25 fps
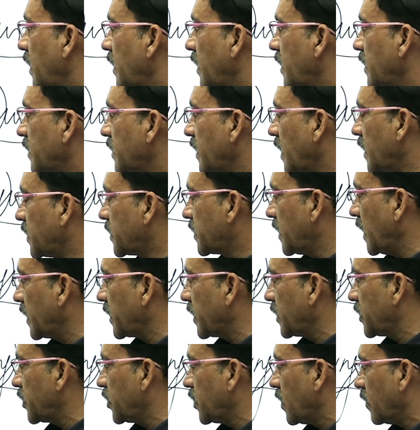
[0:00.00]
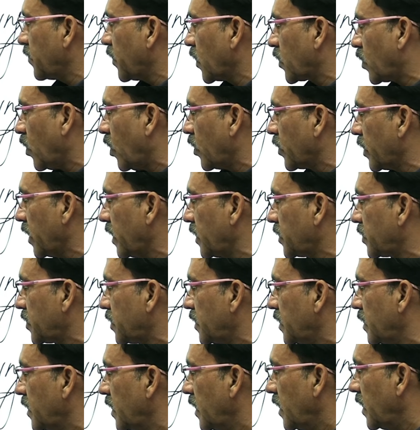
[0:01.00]
In the strategy of the
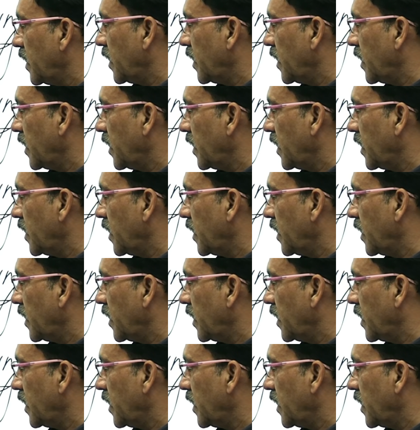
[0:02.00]
Congress,